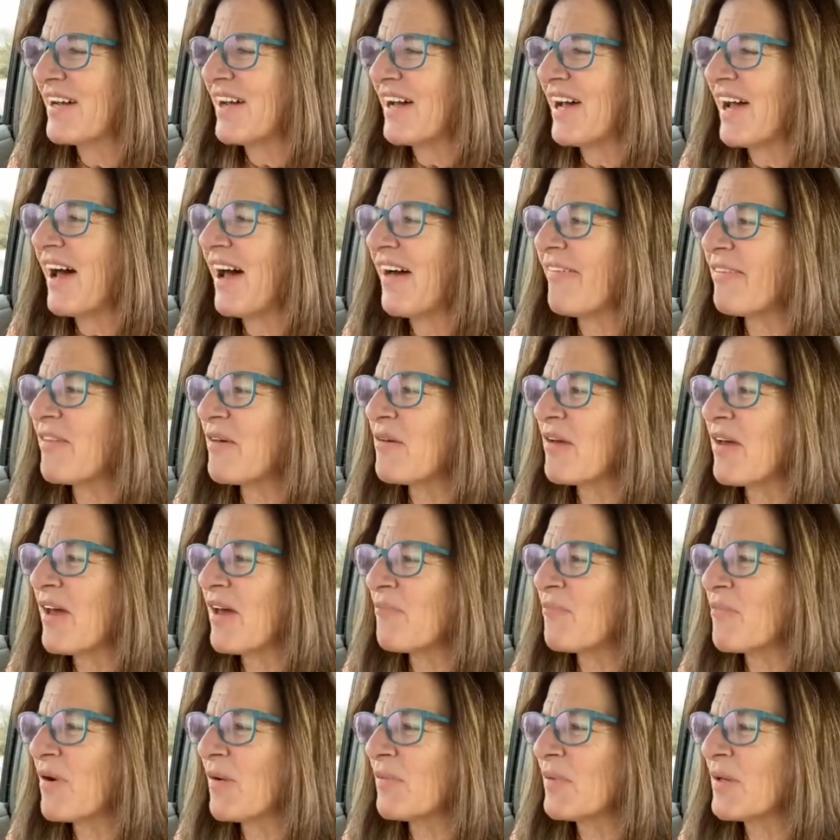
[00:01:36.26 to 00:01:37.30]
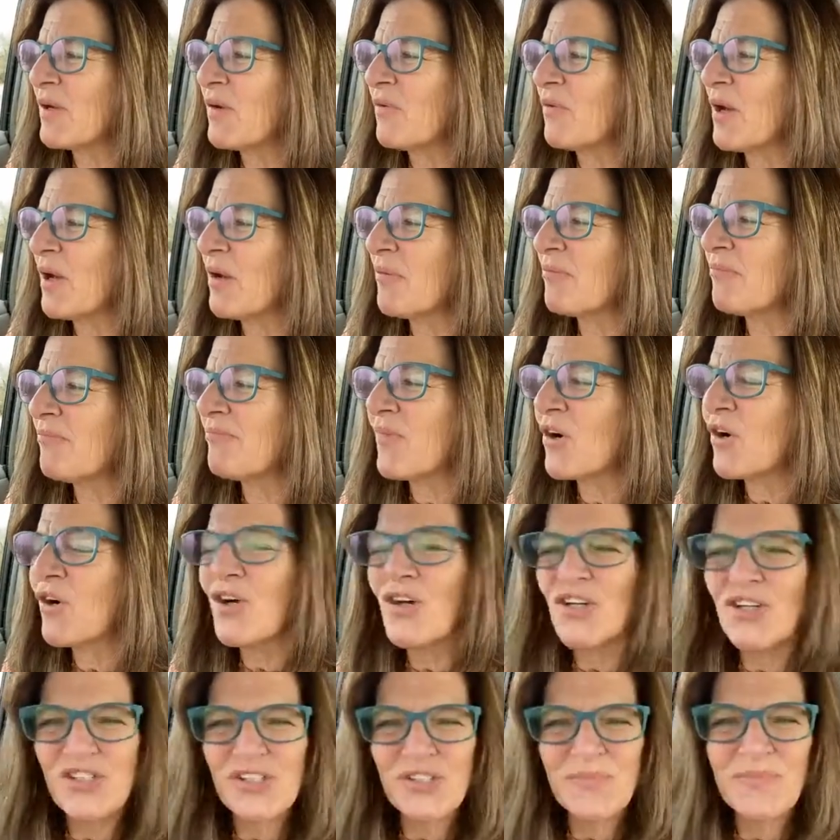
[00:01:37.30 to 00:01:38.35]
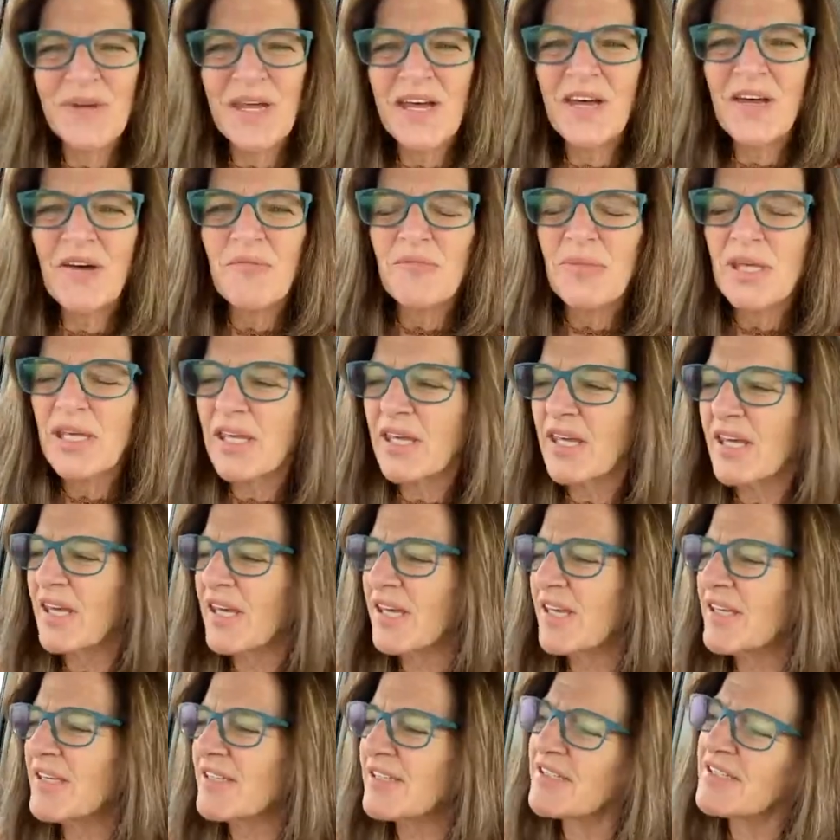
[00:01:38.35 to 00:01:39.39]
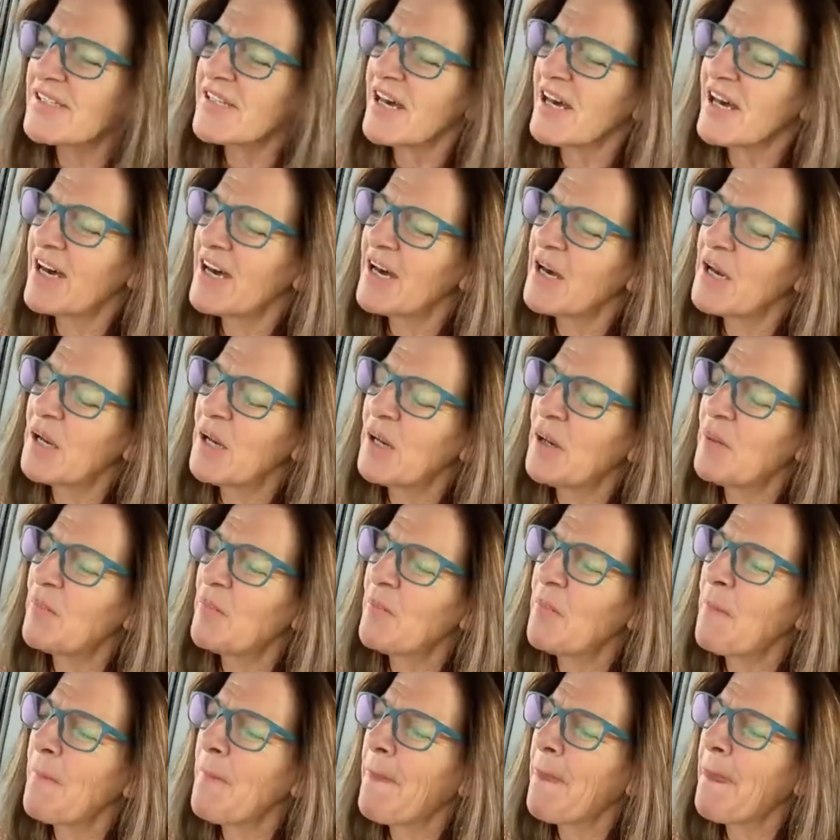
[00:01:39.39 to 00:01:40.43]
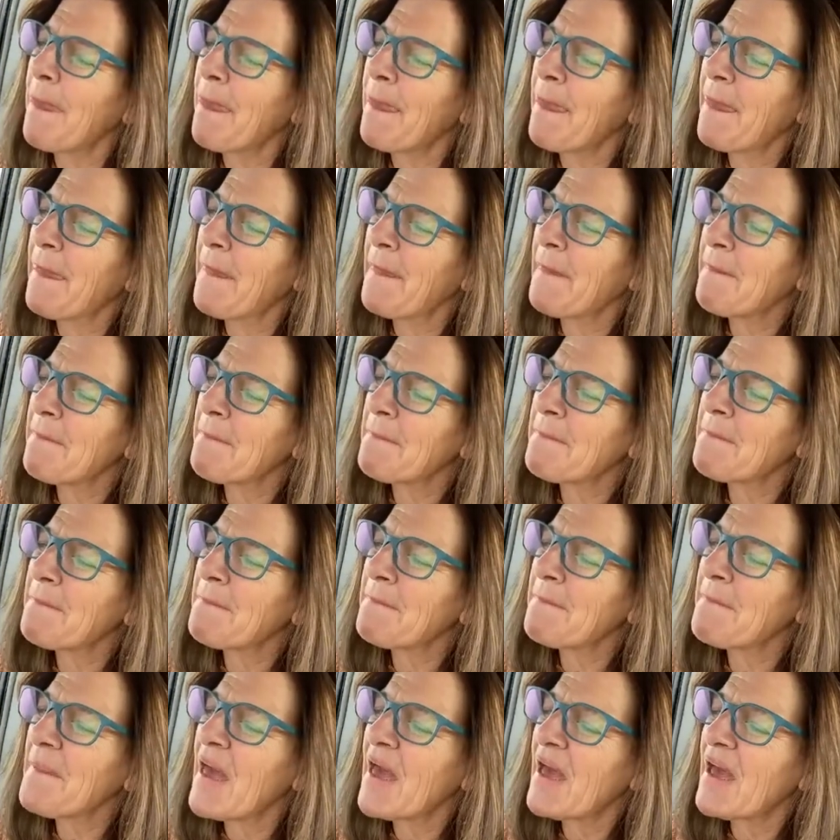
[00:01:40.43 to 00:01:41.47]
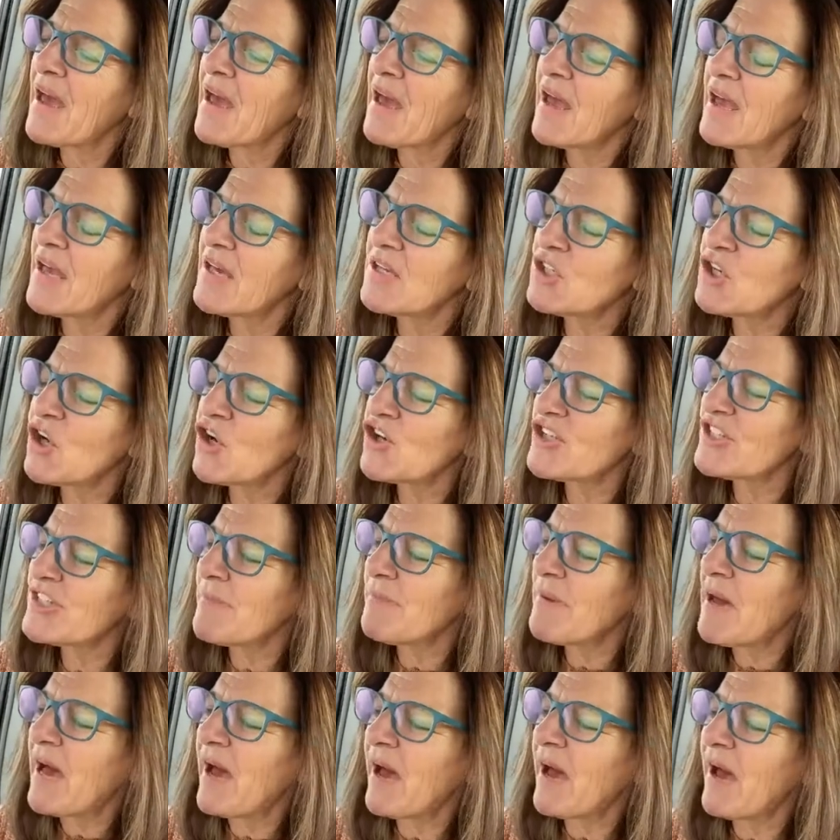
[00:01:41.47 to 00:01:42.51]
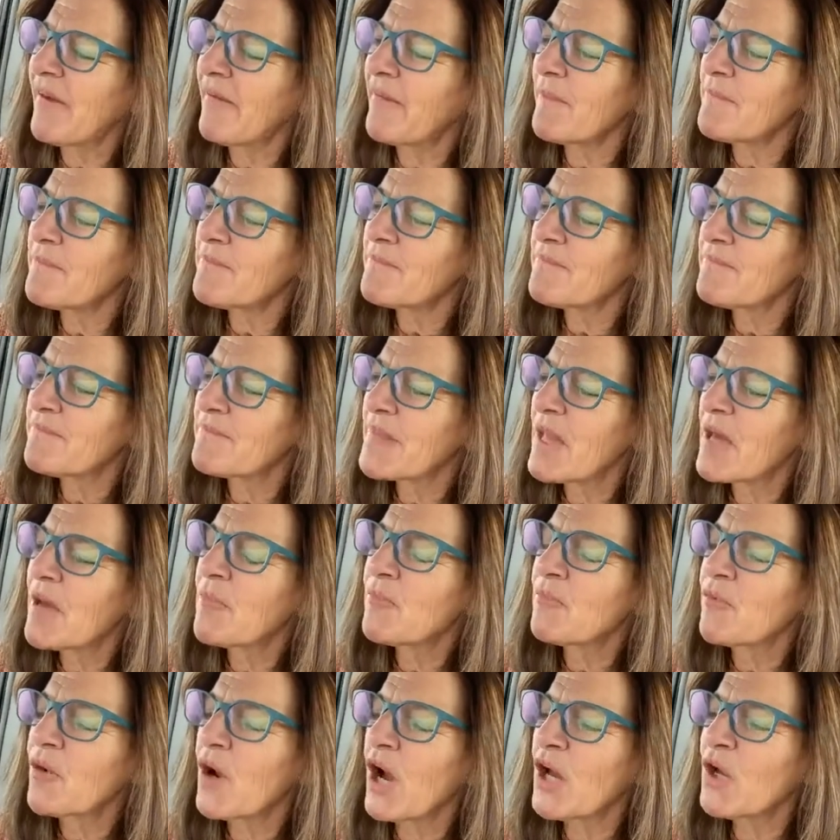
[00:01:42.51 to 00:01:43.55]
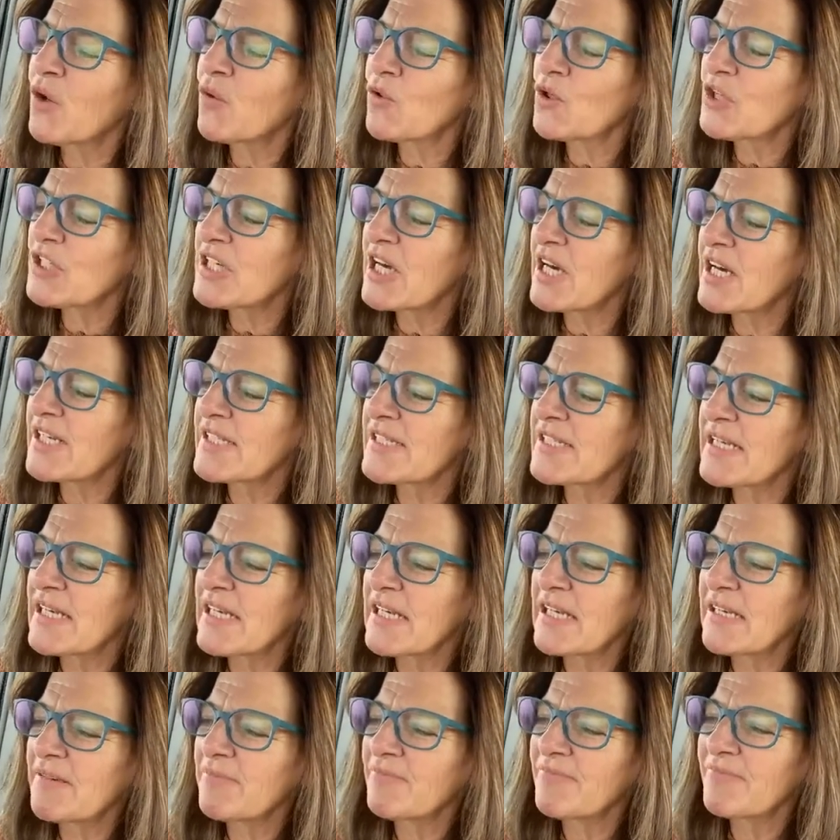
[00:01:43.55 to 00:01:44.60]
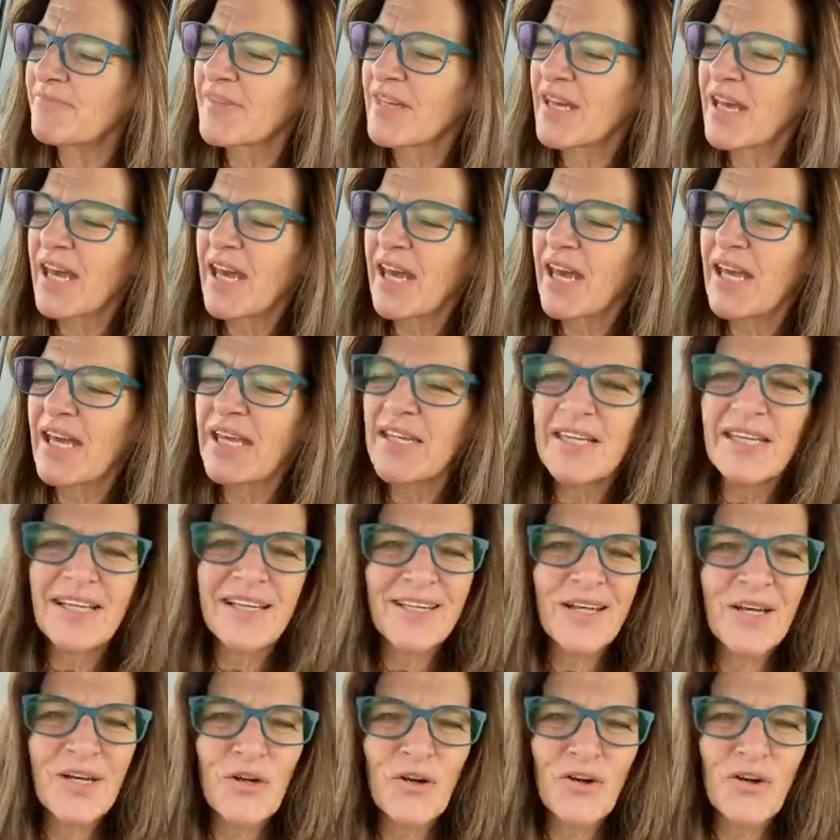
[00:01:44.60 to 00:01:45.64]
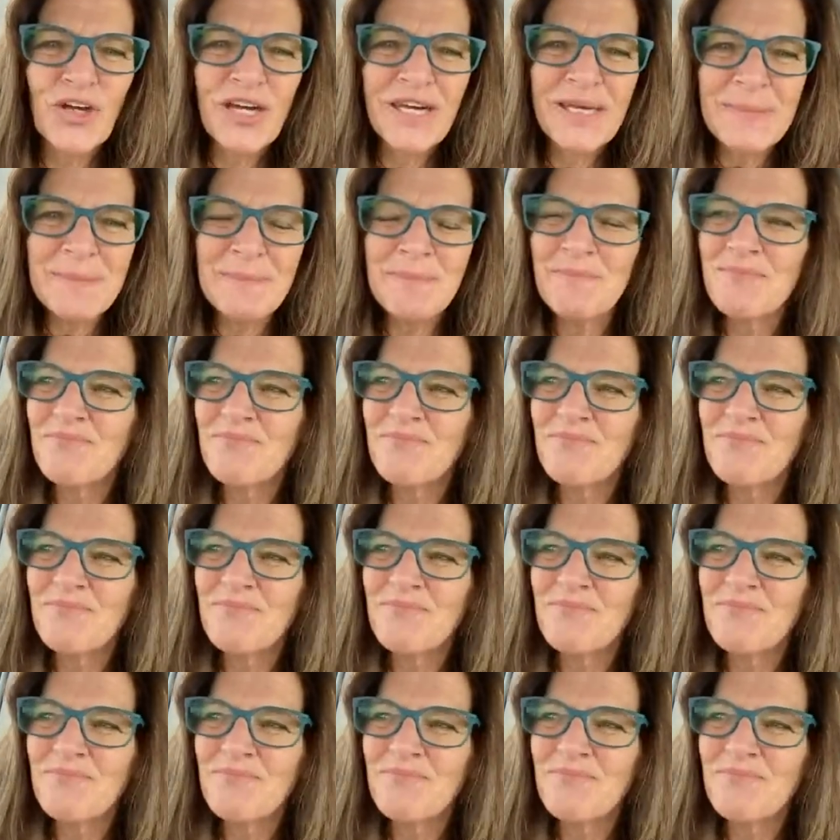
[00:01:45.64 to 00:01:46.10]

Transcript: at the probably around March because um, it talks about prioritizing and decluttering